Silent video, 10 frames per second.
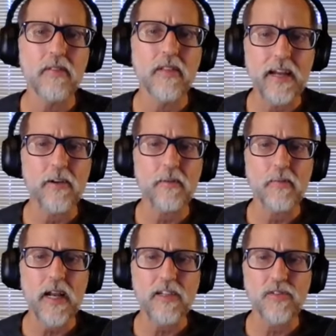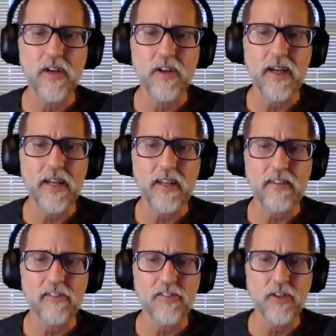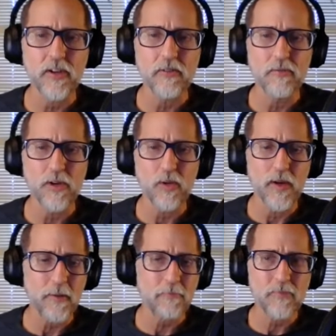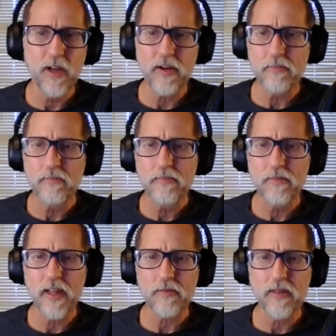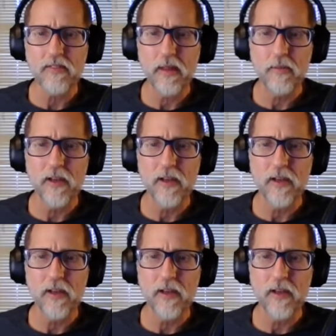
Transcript: later, but I just wanted to go ahead and get this to you real quick. All right. Good luck with everything,